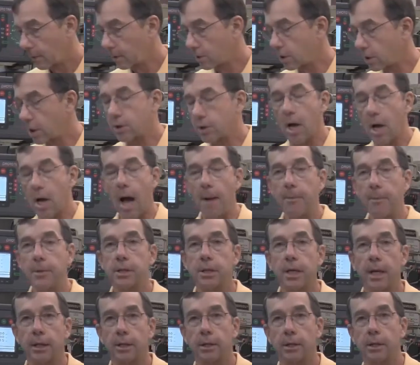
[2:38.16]
Just common
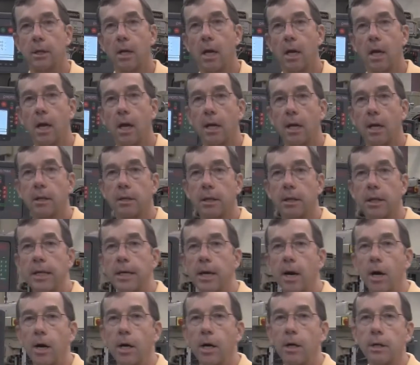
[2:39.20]
sense. A clean
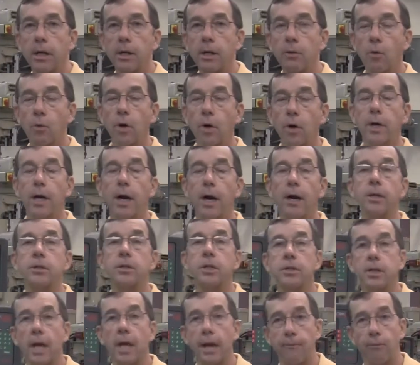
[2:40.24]
area, clean work area is
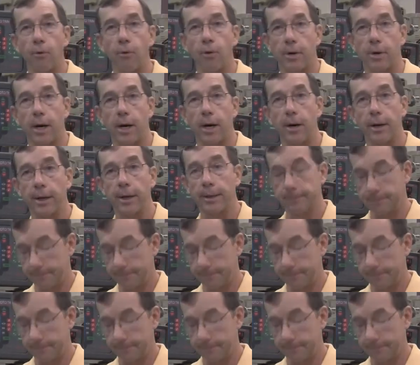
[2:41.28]
a safe work area.